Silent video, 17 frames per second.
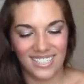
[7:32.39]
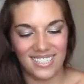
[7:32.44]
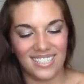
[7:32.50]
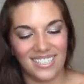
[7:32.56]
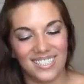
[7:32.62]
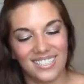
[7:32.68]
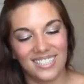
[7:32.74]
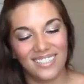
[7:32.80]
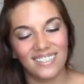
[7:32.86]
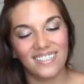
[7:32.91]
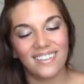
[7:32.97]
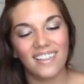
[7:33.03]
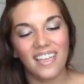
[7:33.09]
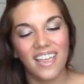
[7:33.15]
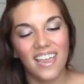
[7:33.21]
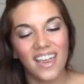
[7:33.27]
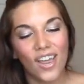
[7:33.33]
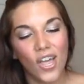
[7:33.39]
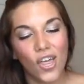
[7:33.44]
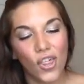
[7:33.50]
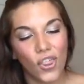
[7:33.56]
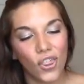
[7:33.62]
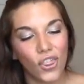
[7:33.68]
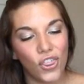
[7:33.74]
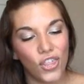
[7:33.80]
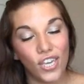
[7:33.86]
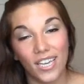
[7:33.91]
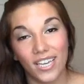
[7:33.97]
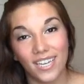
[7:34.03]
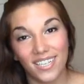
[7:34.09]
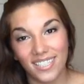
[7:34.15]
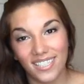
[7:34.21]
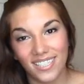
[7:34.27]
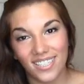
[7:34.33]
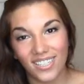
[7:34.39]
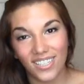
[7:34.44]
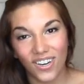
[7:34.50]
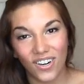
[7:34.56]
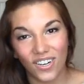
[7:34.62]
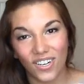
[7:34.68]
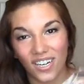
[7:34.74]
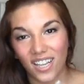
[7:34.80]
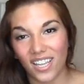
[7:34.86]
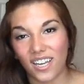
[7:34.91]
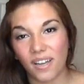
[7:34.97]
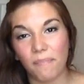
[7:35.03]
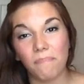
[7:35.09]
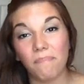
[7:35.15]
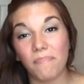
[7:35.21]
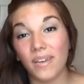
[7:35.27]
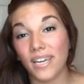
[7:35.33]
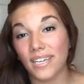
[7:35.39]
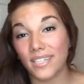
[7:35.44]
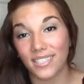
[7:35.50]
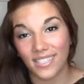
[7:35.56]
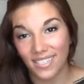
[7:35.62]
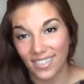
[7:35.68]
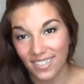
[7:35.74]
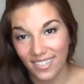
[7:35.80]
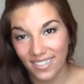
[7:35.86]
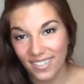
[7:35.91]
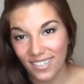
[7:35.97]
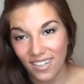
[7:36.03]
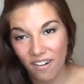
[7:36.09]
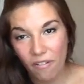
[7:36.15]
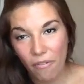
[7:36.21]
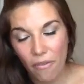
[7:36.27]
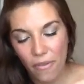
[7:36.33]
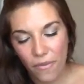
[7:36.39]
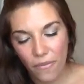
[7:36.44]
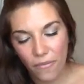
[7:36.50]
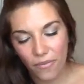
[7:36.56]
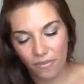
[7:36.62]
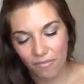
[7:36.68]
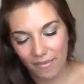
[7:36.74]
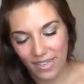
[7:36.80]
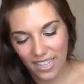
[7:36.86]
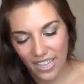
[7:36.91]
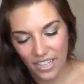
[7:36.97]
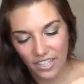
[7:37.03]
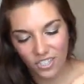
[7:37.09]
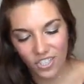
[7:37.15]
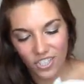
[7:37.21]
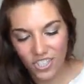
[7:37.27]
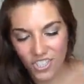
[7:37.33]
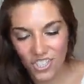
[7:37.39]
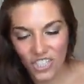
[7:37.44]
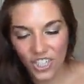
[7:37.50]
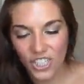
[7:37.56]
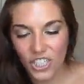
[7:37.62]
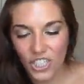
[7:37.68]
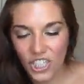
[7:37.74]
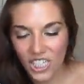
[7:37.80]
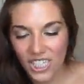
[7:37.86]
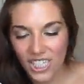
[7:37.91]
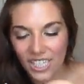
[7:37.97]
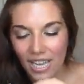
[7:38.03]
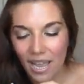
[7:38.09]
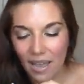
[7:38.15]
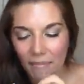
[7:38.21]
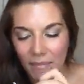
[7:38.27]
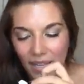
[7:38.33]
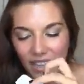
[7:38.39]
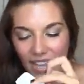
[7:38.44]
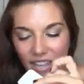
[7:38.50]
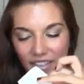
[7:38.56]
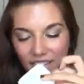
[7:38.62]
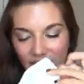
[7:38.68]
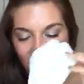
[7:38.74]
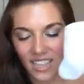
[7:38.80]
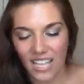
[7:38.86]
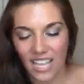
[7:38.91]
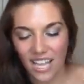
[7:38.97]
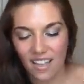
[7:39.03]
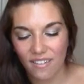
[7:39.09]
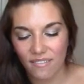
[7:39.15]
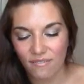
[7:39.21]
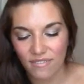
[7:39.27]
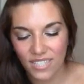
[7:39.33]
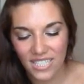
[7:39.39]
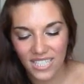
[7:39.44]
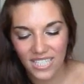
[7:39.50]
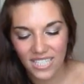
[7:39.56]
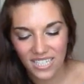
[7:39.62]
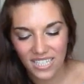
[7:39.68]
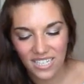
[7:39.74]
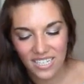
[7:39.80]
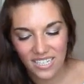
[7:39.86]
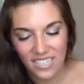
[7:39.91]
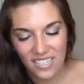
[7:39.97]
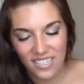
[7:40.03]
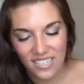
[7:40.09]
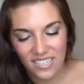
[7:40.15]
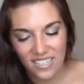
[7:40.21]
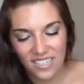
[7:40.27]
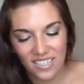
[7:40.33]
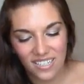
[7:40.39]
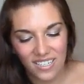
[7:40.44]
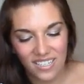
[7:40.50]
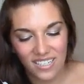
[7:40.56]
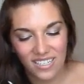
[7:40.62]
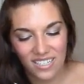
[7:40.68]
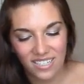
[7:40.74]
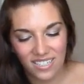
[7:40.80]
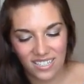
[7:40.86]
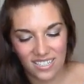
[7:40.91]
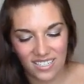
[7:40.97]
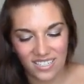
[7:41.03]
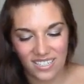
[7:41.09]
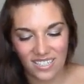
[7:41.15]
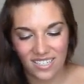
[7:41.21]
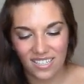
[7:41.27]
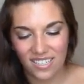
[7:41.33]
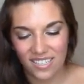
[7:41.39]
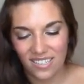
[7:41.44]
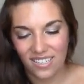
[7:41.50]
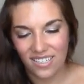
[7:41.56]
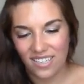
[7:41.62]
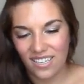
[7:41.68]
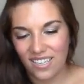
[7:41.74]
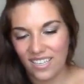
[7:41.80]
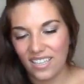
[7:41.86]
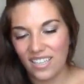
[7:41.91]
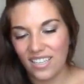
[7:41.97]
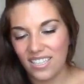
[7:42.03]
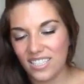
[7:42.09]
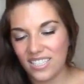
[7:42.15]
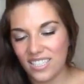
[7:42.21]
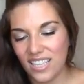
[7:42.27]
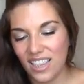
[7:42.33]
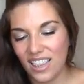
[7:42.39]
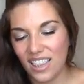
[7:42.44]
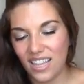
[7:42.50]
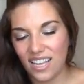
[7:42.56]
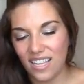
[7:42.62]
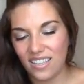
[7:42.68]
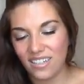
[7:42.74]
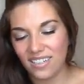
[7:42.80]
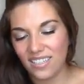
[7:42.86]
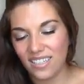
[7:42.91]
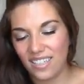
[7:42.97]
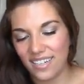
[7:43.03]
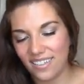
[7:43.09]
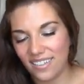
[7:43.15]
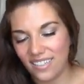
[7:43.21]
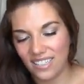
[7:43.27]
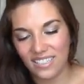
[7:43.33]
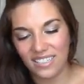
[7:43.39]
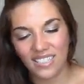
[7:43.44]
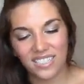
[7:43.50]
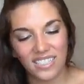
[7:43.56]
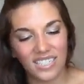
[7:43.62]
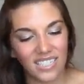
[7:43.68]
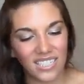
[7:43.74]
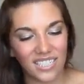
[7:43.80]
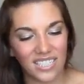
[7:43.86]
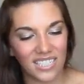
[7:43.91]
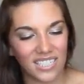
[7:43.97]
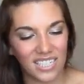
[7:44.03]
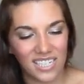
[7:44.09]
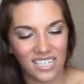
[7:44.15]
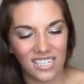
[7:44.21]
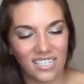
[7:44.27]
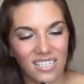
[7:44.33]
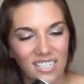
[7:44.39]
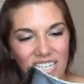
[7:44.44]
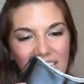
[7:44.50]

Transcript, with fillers: Hmm. These are gonna look amazing. My leather skirt and my leather gloves. Ugh. These leather little ugh,